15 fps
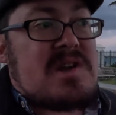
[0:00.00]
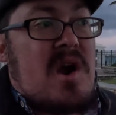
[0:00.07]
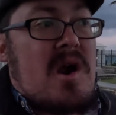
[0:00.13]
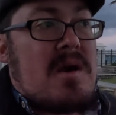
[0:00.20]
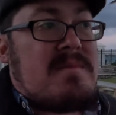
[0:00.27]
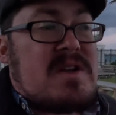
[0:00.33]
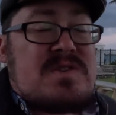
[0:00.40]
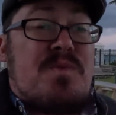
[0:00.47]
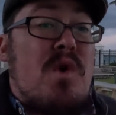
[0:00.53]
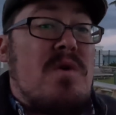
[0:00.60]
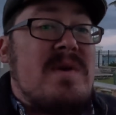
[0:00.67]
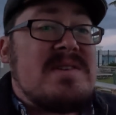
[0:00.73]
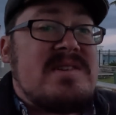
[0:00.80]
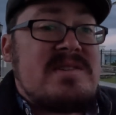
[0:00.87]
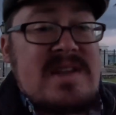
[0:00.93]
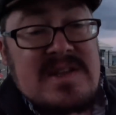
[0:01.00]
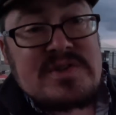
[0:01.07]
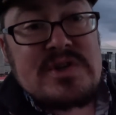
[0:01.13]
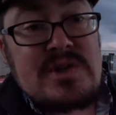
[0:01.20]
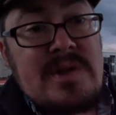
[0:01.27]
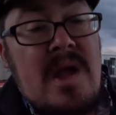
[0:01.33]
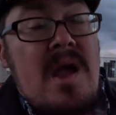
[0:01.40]
are much more
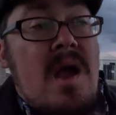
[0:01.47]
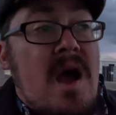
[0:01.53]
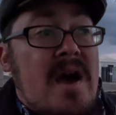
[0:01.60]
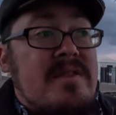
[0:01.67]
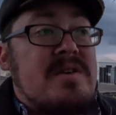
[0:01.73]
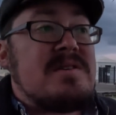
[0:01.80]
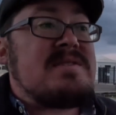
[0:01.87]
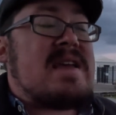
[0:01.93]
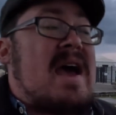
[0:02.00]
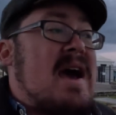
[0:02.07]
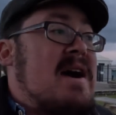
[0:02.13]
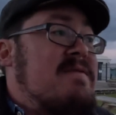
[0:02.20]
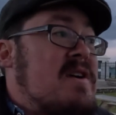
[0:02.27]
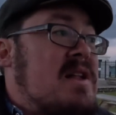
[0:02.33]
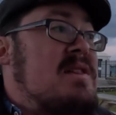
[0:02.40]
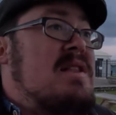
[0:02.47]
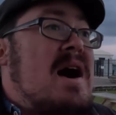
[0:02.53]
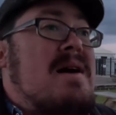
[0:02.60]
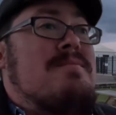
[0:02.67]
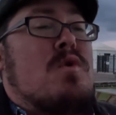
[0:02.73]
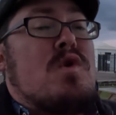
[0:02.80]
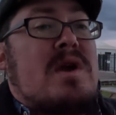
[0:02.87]
residential. Others have a
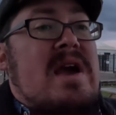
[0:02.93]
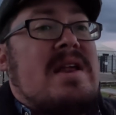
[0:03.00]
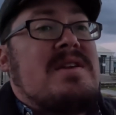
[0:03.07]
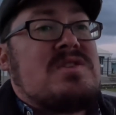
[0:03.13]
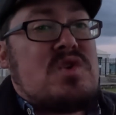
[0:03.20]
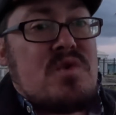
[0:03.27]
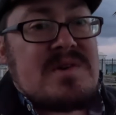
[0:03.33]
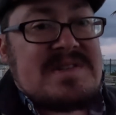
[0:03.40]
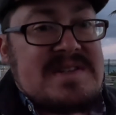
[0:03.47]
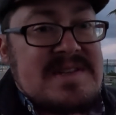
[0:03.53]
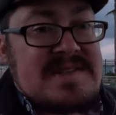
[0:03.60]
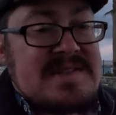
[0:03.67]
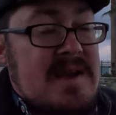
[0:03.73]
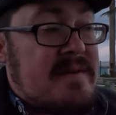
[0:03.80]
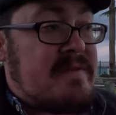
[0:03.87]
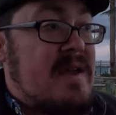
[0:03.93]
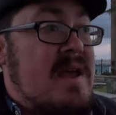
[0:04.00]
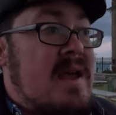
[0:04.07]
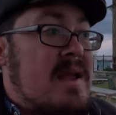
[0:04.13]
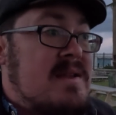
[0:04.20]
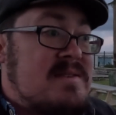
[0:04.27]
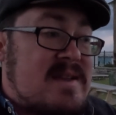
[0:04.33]
lot more kind of touristy stuff.
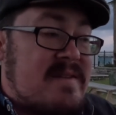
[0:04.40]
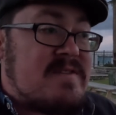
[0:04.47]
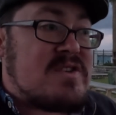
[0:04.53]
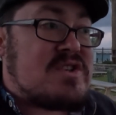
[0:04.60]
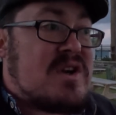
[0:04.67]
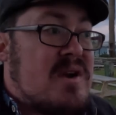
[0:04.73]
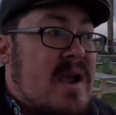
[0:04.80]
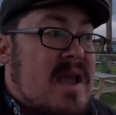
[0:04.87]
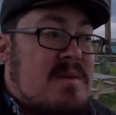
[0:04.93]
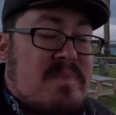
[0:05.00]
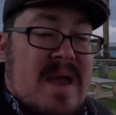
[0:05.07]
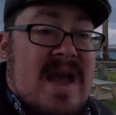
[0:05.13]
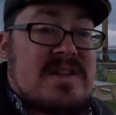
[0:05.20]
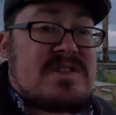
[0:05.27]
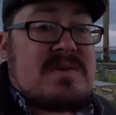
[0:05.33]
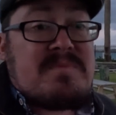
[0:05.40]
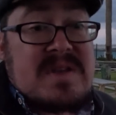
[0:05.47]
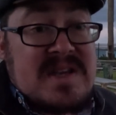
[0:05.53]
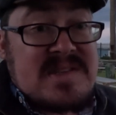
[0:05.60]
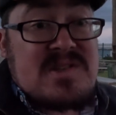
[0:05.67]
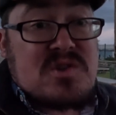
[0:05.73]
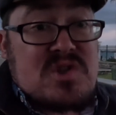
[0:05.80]
Devonshire and Paget,
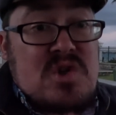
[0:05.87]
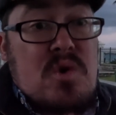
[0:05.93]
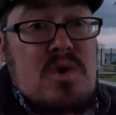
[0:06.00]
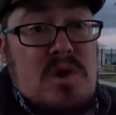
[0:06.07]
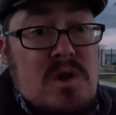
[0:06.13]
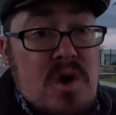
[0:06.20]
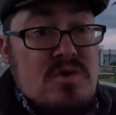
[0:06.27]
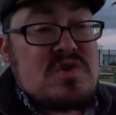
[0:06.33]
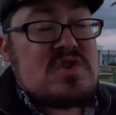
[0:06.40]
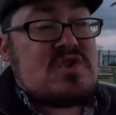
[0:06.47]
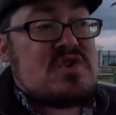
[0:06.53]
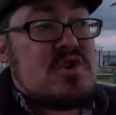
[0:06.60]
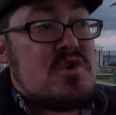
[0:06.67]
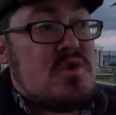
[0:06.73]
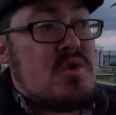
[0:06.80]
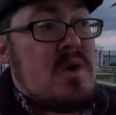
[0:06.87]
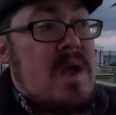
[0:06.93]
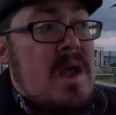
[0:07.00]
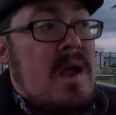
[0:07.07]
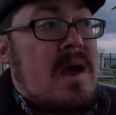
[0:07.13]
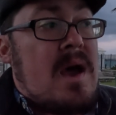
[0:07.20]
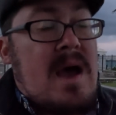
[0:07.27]
because they're so close to
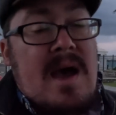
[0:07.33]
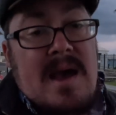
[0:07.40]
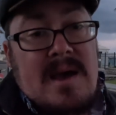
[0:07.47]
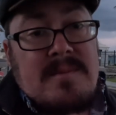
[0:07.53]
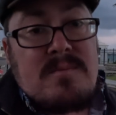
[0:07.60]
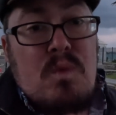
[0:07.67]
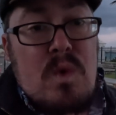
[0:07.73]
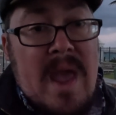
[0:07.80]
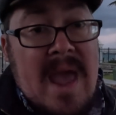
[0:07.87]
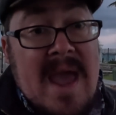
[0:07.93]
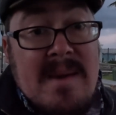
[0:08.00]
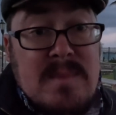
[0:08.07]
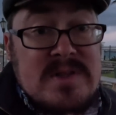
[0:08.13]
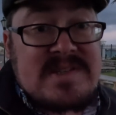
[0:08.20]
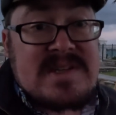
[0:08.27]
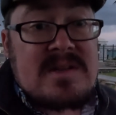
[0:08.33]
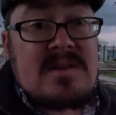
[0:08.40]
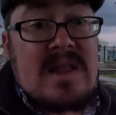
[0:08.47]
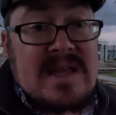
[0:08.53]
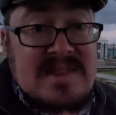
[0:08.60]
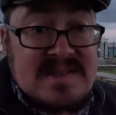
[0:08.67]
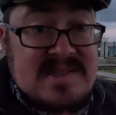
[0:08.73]
Hamilton,
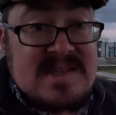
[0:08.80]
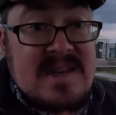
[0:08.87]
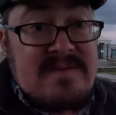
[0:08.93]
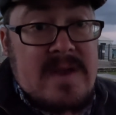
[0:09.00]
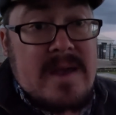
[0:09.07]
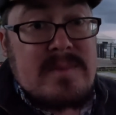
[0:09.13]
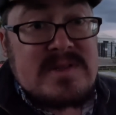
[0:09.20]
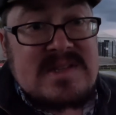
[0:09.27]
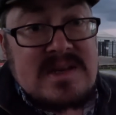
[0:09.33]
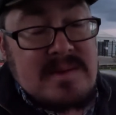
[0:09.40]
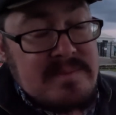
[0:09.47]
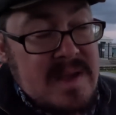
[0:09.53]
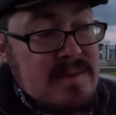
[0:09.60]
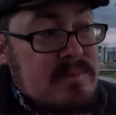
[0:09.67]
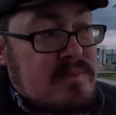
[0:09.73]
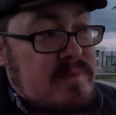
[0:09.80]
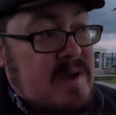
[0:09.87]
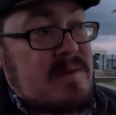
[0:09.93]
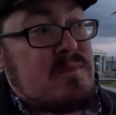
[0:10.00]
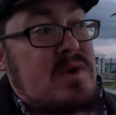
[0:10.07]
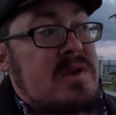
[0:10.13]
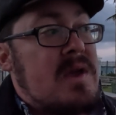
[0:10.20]
like the city of Hamilton and
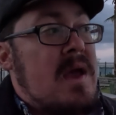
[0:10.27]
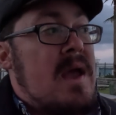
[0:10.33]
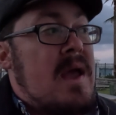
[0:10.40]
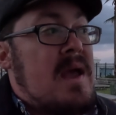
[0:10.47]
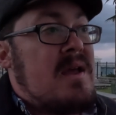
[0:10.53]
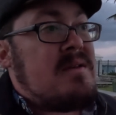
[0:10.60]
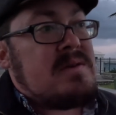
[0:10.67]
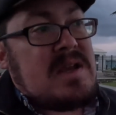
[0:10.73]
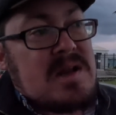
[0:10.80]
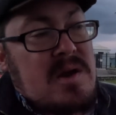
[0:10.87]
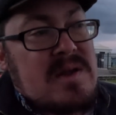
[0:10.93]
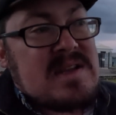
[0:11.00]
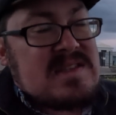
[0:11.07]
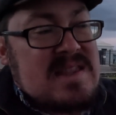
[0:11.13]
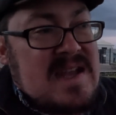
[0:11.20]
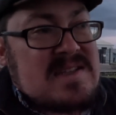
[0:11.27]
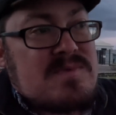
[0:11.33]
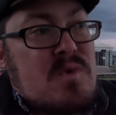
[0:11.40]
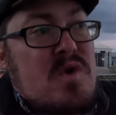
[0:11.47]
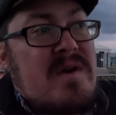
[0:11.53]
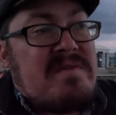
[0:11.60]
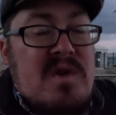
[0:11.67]
Pembroke, you know, that's
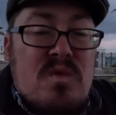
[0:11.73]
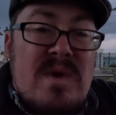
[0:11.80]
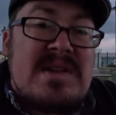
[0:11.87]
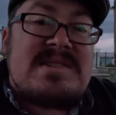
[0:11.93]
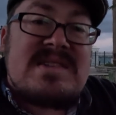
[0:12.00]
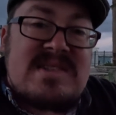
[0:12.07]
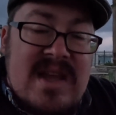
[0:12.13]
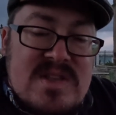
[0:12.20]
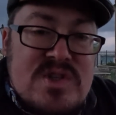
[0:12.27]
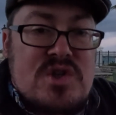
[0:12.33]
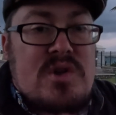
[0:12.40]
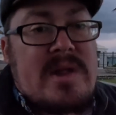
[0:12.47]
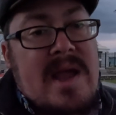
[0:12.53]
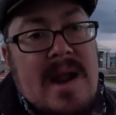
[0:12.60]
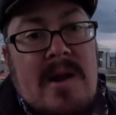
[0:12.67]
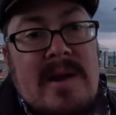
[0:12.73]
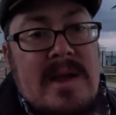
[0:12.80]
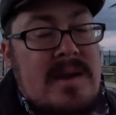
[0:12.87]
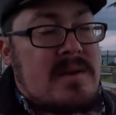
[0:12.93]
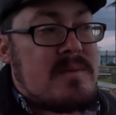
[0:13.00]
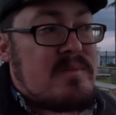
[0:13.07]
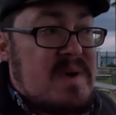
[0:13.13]
more of the residential
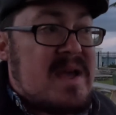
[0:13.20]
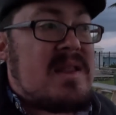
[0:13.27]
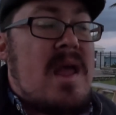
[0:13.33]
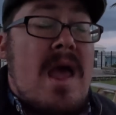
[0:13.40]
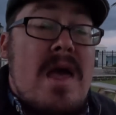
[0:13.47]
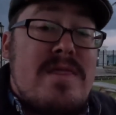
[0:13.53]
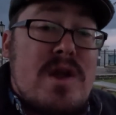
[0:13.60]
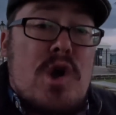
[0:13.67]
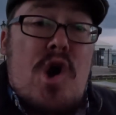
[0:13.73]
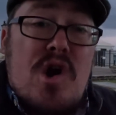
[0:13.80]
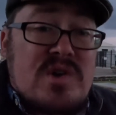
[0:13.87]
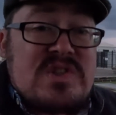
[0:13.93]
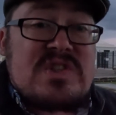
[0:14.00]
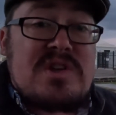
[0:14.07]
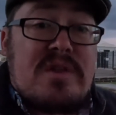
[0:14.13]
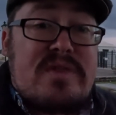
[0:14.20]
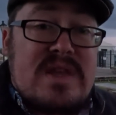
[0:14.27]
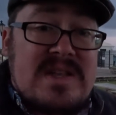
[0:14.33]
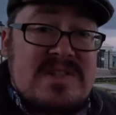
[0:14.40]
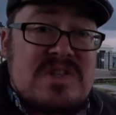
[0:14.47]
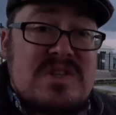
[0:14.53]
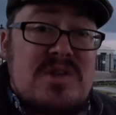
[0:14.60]
area. But there are still
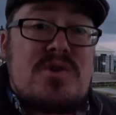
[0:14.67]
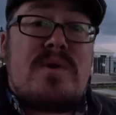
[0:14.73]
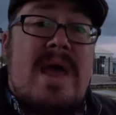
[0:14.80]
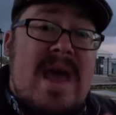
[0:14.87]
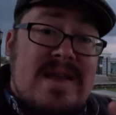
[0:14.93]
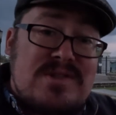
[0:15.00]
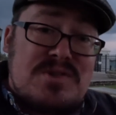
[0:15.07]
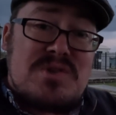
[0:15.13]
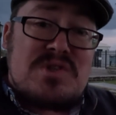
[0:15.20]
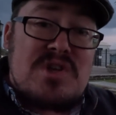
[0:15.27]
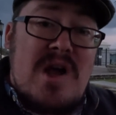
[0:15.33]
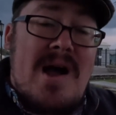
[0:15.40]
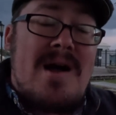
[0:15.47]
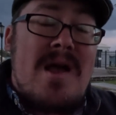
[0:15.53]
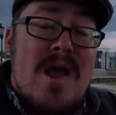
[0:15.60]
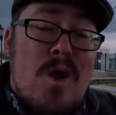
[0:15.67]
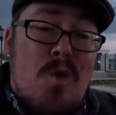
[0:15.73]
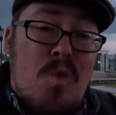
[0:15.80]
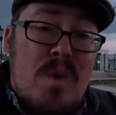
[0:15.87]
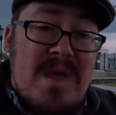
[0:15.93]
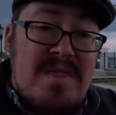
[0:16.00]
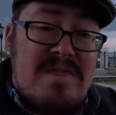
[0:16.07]
things to do, as you saw,
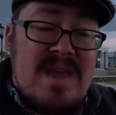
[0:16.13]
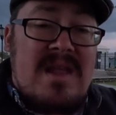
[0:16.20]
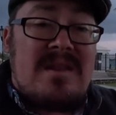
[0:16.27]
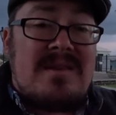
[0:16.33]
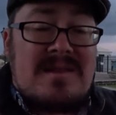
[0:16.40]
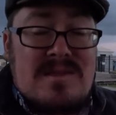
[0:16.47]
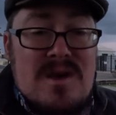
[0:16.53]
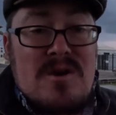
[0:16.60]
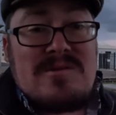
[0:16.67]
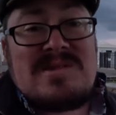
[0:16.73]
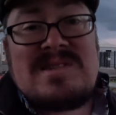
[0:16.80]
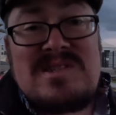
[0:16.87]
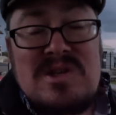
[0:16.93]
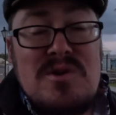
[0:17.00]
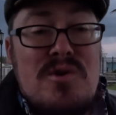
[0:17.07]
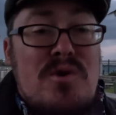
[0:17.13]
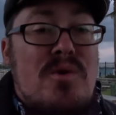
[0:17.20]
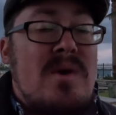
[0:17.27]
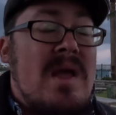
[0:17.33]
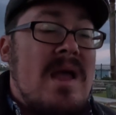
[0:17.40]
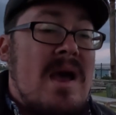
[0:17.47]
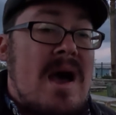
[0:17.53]
within those
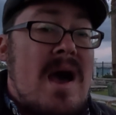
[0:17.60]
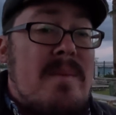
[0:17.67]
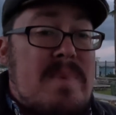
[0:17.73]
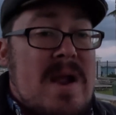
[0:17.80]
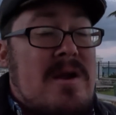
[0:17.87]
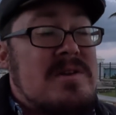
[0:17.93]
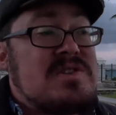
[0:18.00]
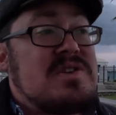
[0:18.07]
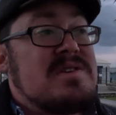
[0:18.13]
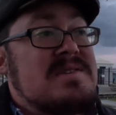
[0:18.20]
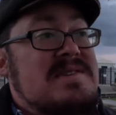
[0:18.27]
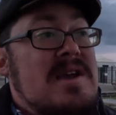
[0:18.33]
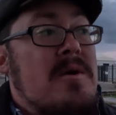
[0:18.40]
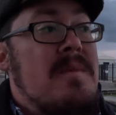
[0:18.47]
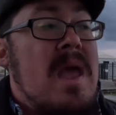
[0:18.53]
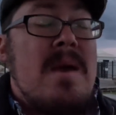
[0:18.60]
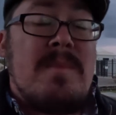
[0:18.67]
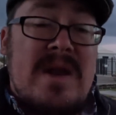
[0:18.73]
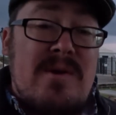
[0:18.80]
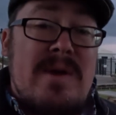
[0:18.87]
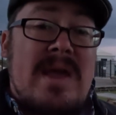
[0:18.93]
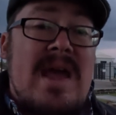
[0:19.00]
two parishes. So,
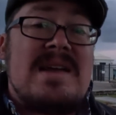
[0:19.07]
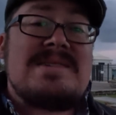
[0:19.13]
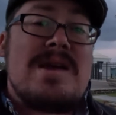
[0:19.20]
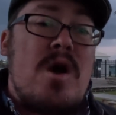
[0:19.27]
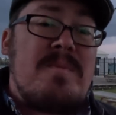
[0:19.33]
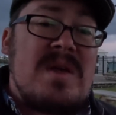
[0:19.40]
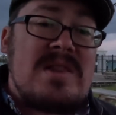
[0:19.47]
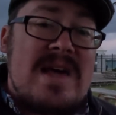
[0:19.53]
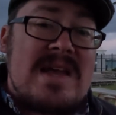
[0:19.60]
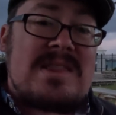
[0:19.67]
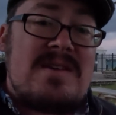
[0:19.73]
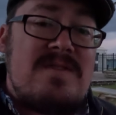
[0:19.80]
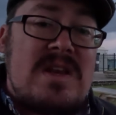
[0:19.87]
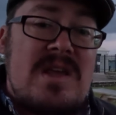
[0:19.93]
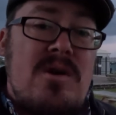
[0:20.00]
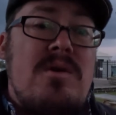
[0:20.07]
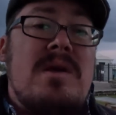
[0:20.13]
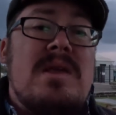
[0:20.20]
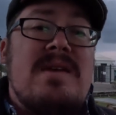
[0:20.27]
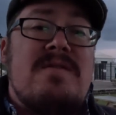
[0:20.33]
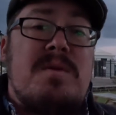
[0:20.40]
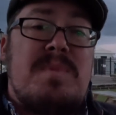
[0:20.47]
but anyway, guys, I hope you liked the video.
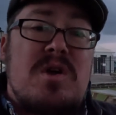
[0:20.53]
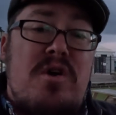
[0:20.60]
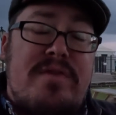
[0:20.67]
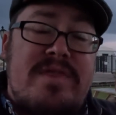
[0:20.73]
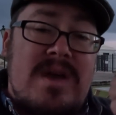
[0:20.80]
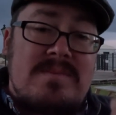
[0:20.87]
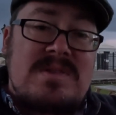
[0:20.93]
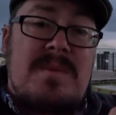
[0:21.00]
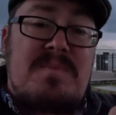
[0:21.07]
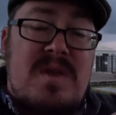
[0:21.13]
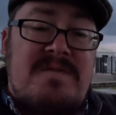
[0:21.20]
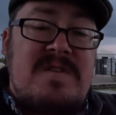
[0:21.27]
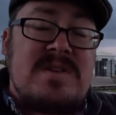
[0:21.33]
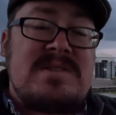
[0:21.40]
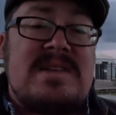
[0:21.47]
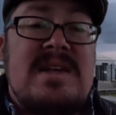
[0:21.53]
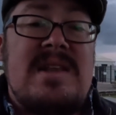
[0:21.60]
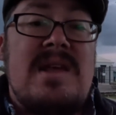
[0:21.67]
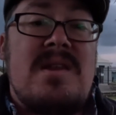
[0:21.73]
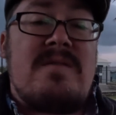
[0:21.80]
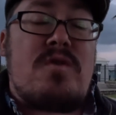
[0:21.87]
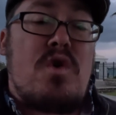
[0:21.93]
Give it a big old thumbs up if you did,
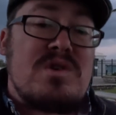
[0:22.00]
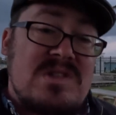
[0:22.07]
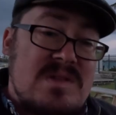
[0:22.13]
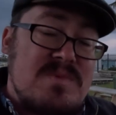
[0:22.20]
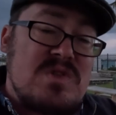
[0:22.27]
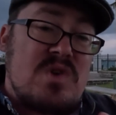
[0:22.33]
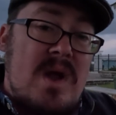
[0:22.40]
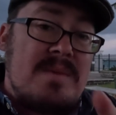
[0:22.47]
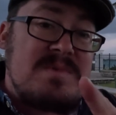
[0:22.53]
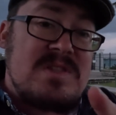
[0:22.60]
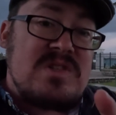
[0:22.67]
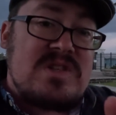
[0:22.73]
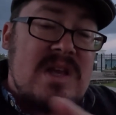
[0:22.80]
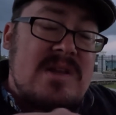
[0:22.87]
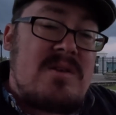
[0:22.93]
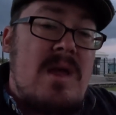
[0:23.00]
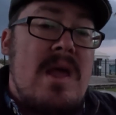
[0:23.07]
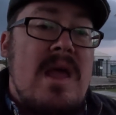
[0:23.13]
and of course, subscribe to the channel